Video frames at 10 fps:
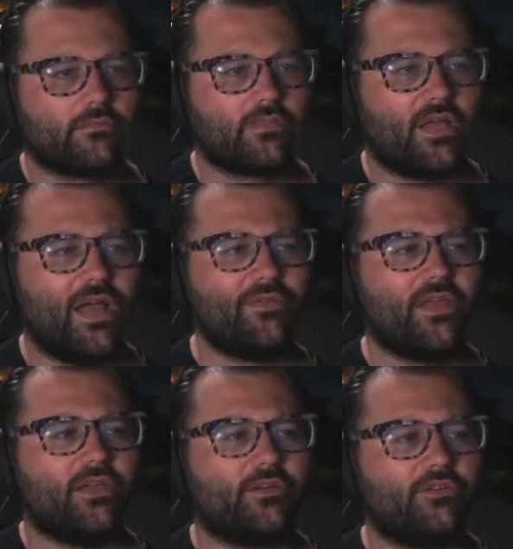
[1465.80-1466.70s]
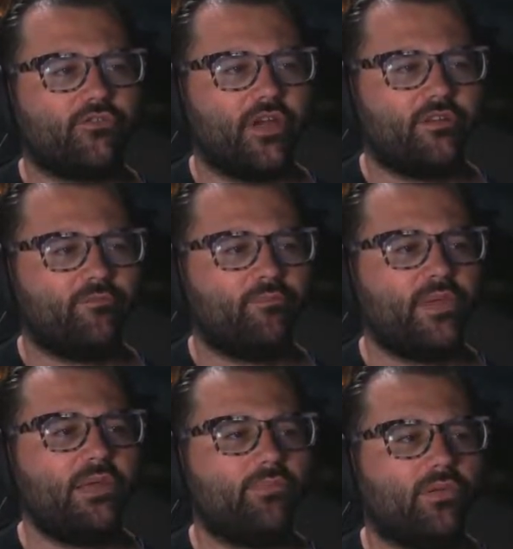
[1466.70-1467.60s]
I think in creative
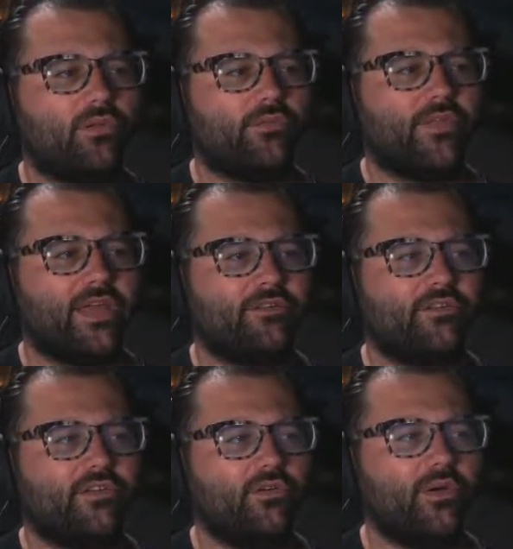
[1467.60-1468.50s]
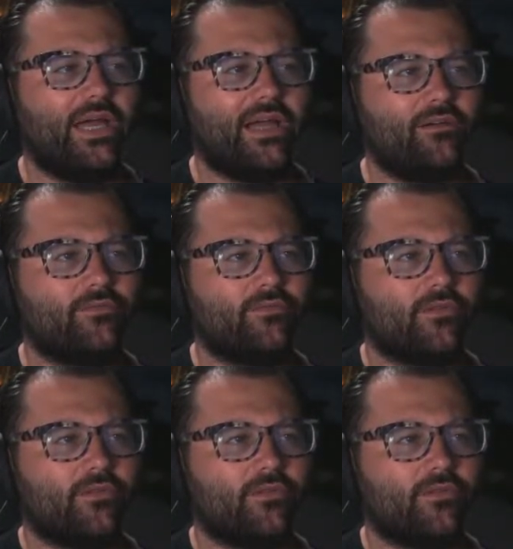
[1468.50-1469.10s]
people, they do have...